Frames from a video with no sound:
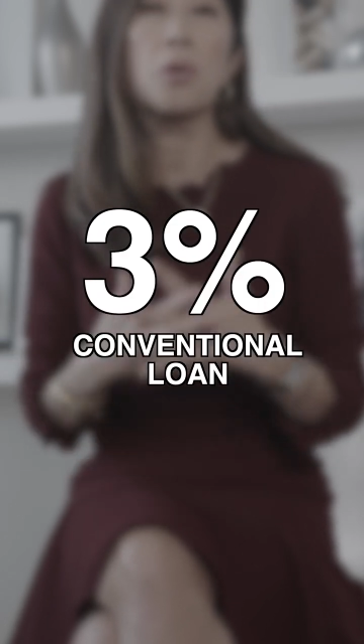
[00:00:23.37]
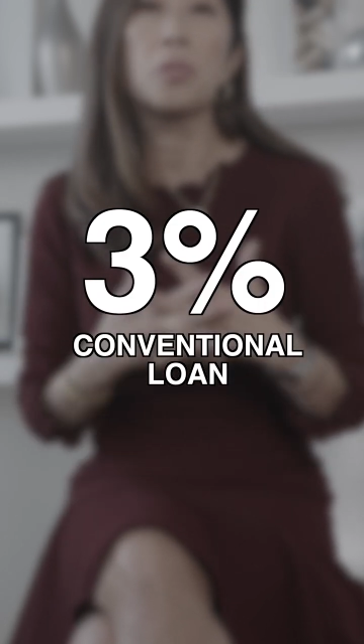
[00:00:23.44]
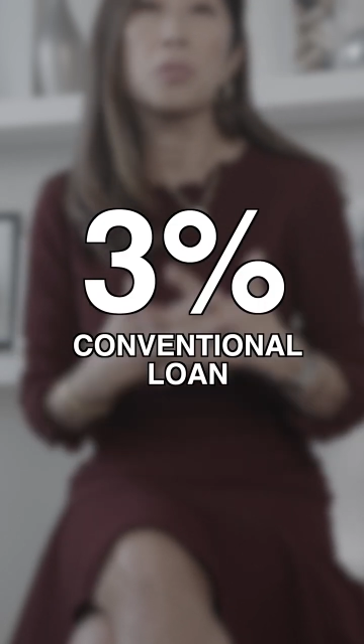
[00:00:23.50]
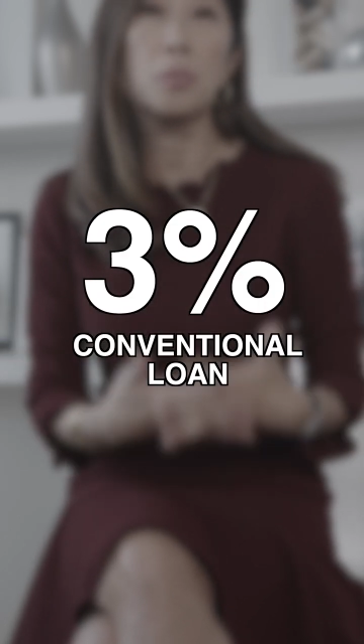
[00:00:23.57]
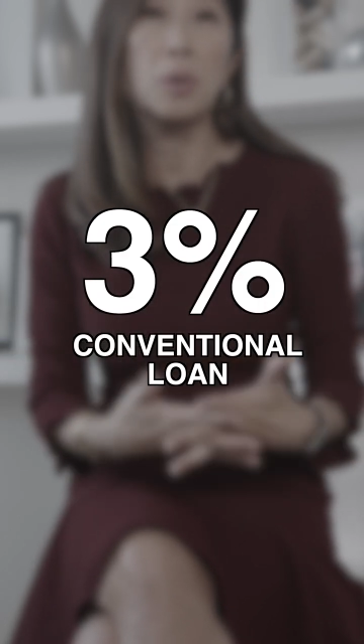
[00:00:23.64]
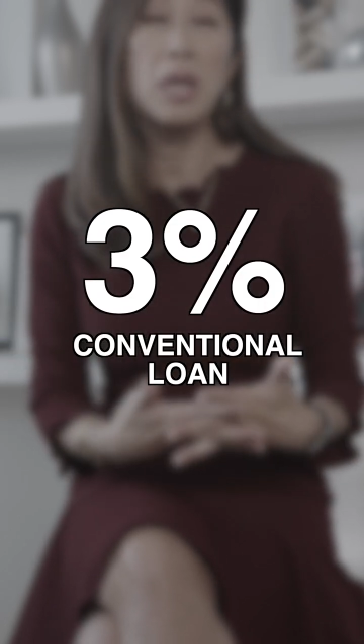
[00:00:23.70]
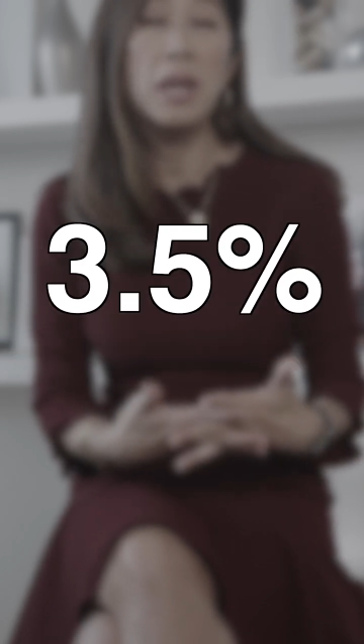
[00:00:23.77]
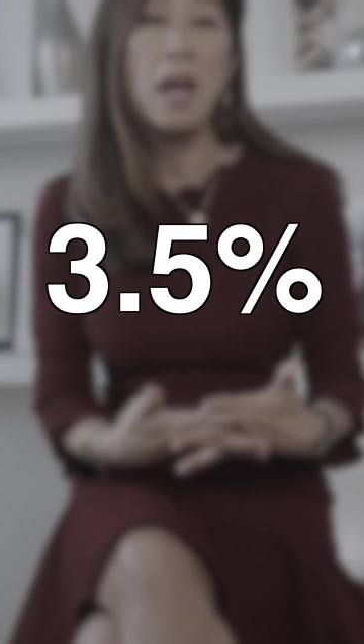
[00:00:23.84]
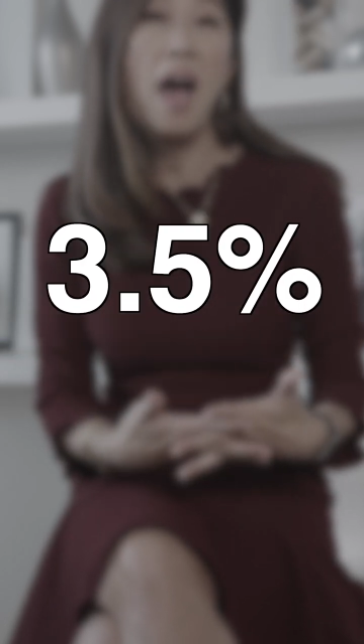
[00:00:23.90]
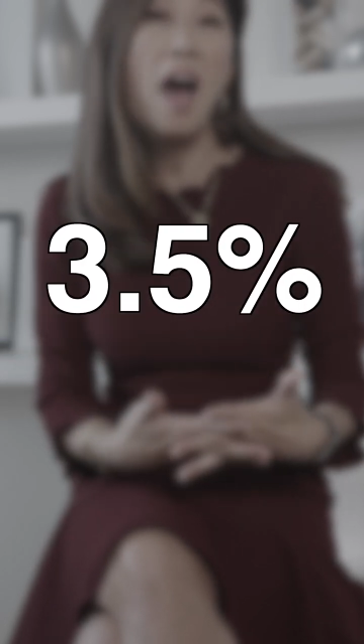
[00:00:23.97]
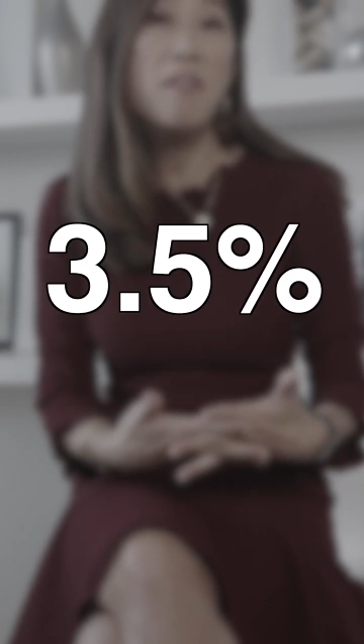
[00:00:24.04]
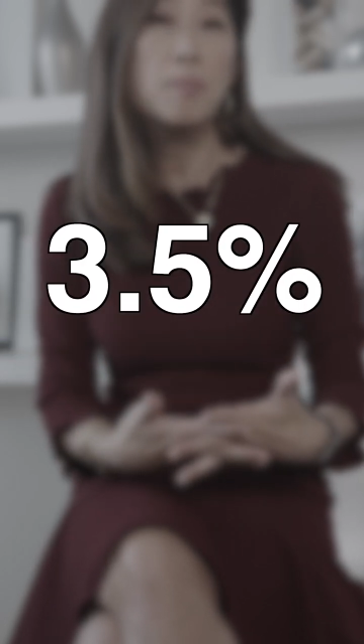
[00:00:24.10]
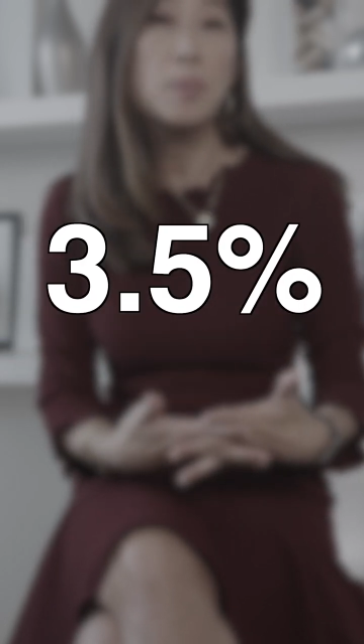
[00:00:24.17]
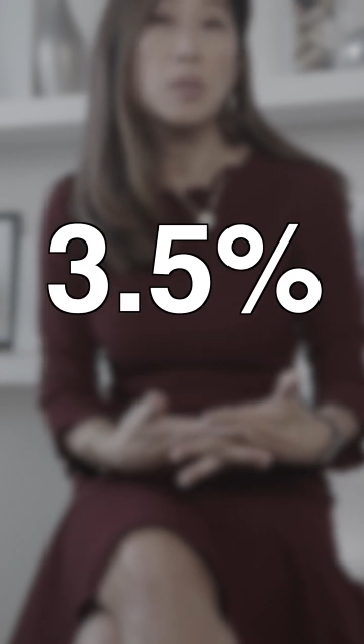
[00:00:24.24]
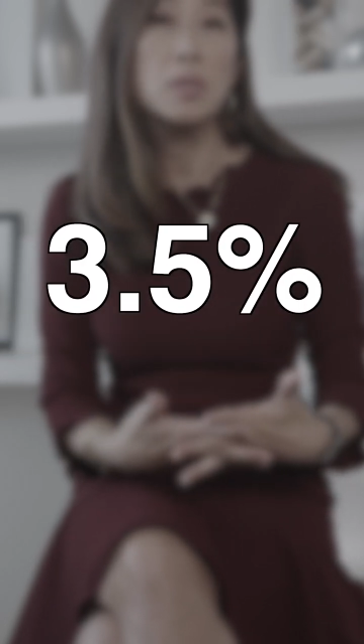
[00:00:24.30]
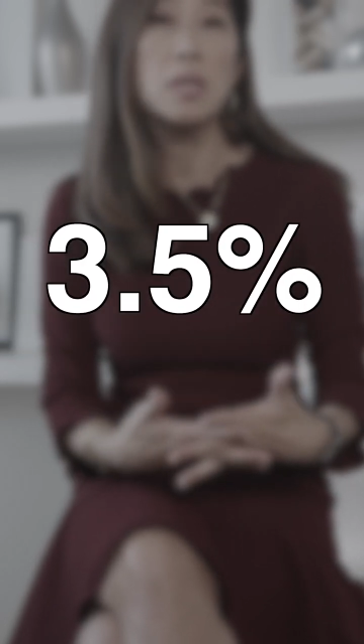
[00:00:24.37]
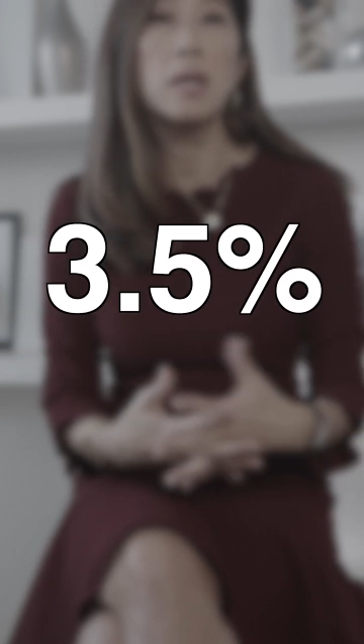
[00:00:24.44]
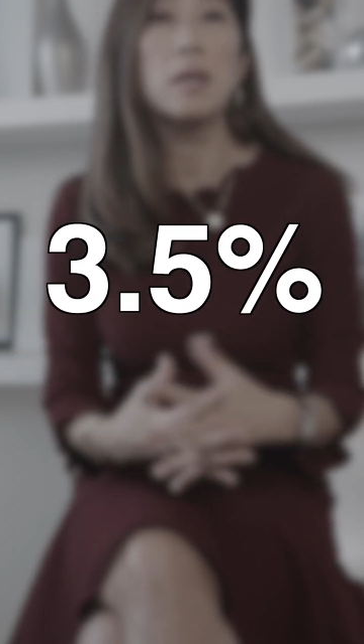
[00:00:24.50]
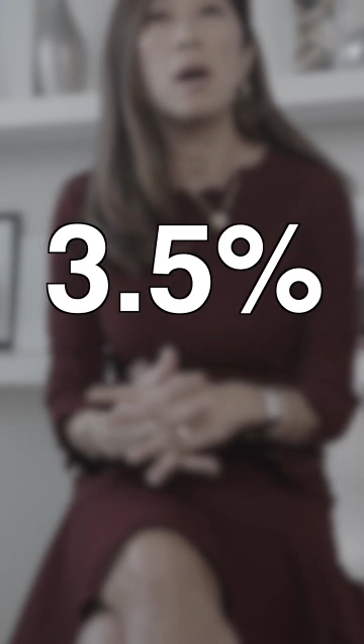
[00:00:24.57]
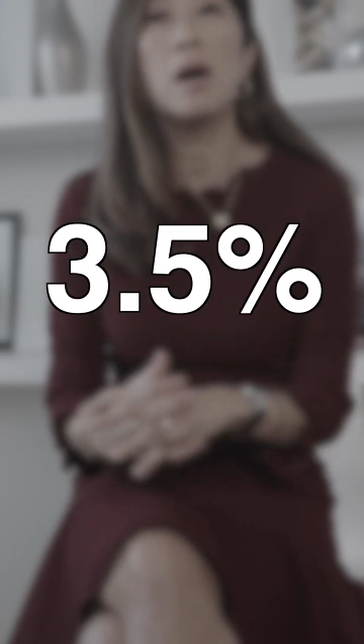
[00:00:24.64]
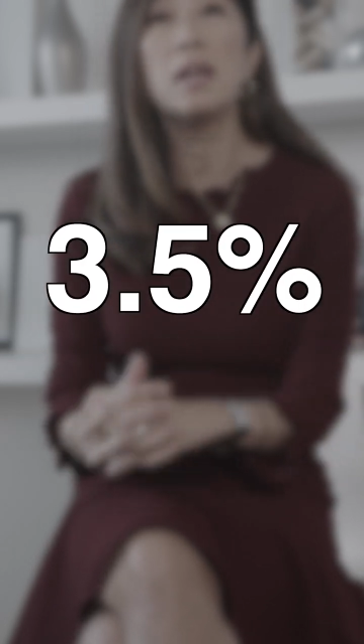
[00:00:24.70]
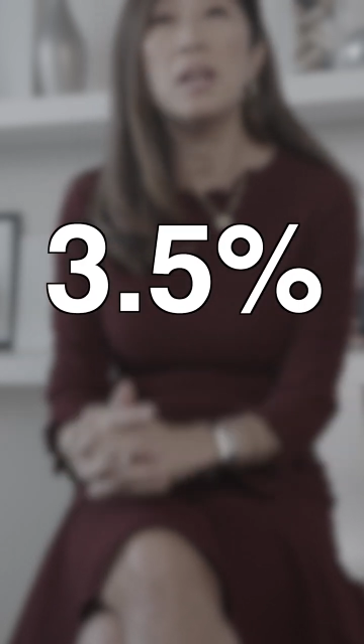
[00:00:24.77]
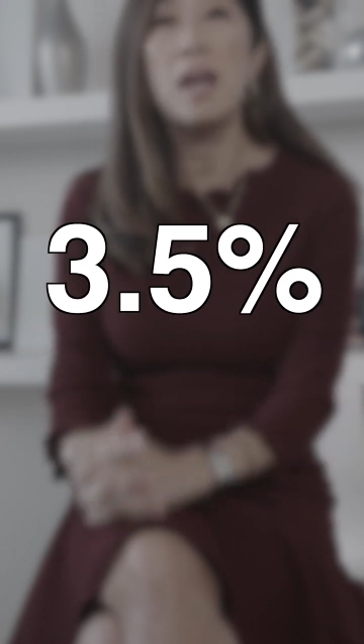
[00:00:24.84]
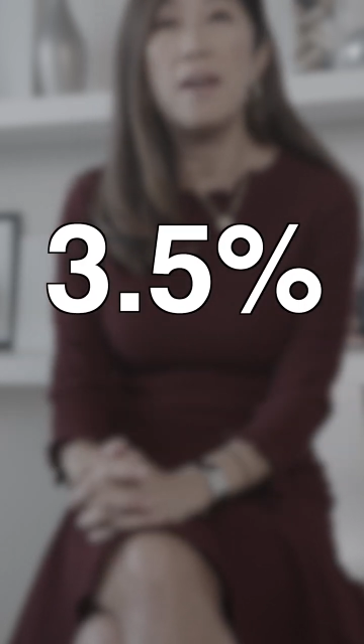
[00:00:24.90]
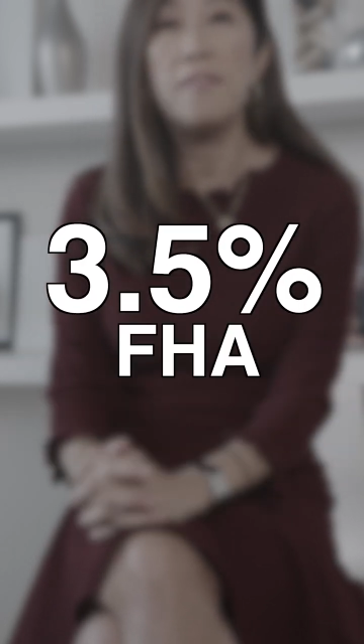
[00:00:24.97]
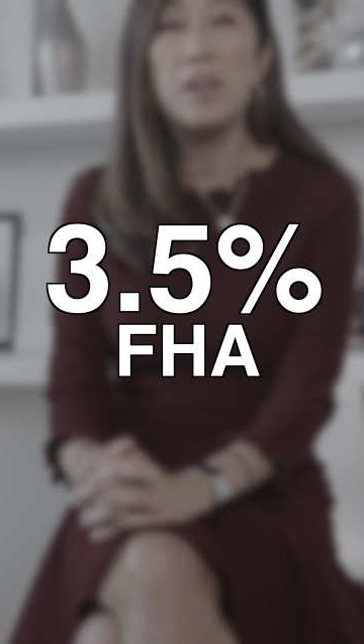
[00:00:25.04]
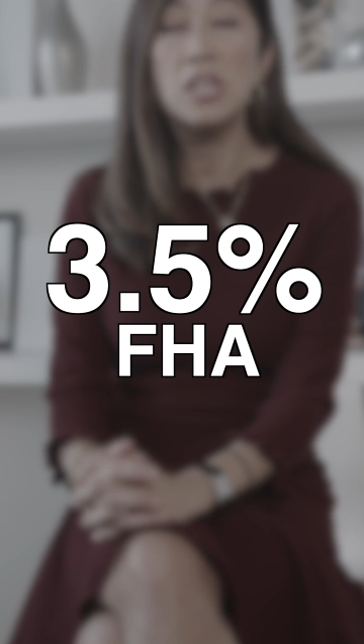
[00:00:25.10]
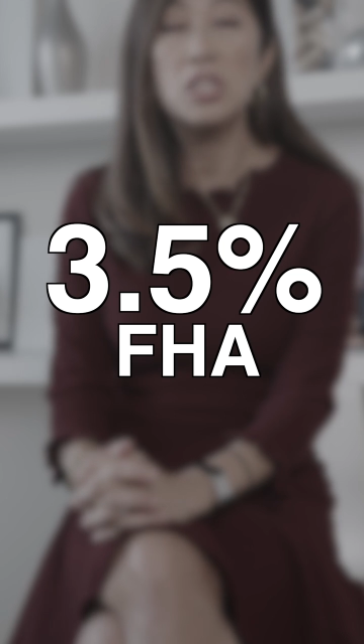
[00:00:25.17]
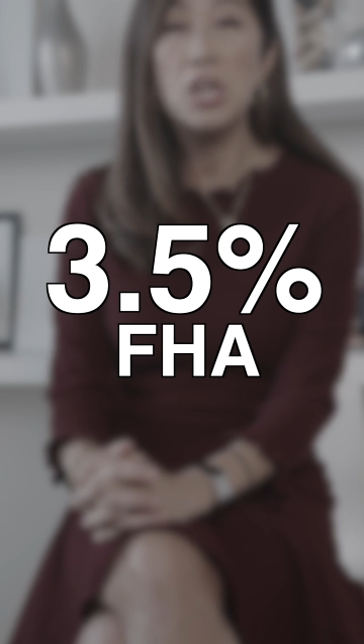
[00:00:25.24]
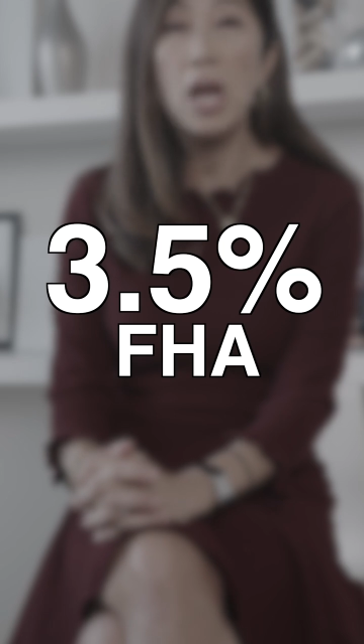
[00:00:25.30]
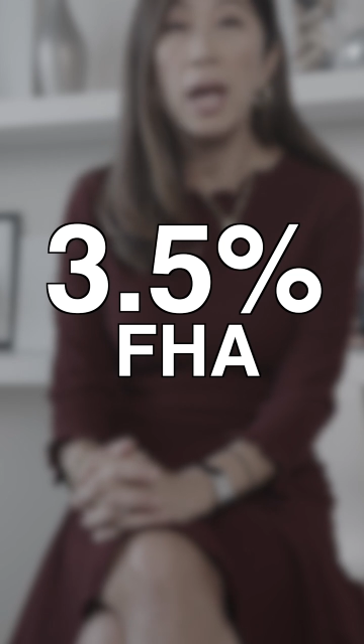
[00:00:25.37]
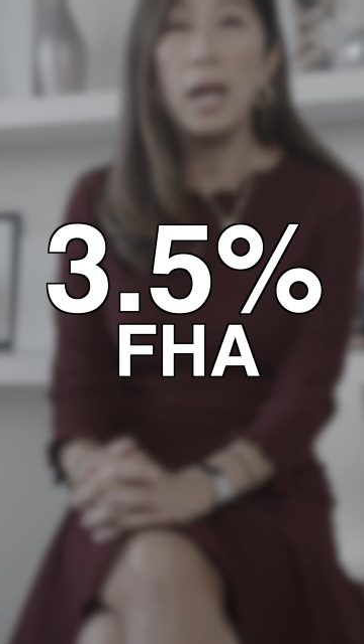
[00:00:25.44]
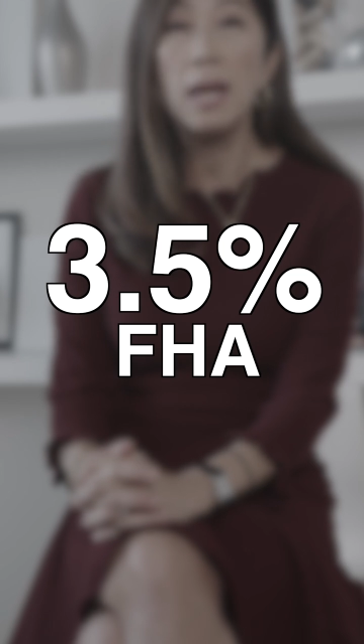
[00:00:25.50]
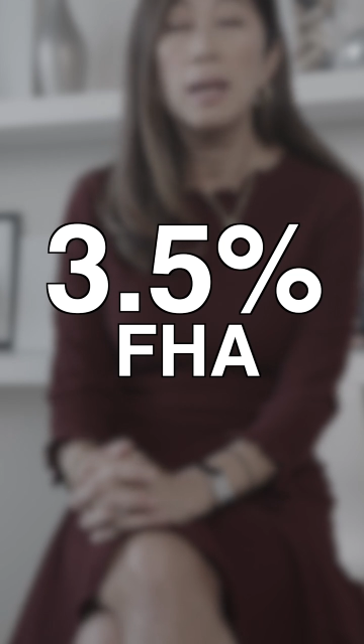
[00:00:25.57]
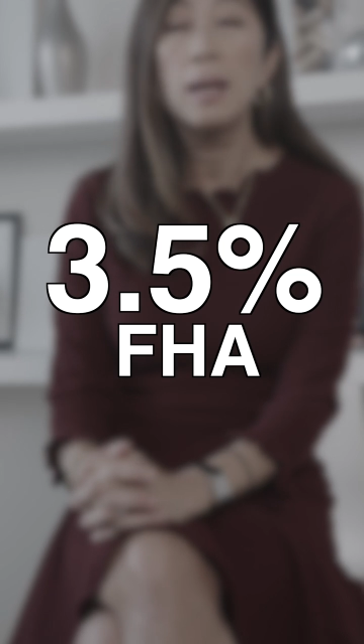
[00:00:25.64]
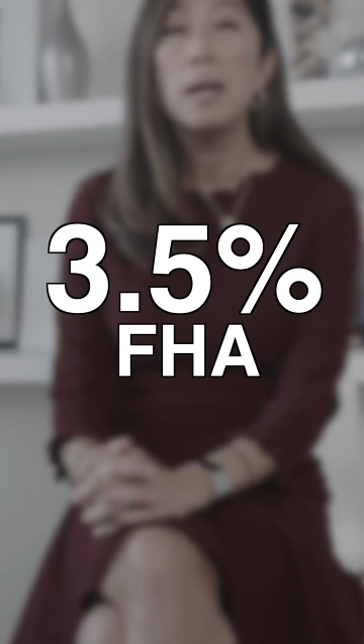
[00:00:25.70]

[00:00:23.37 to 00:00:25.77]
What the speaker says: 3.5% on an FHA.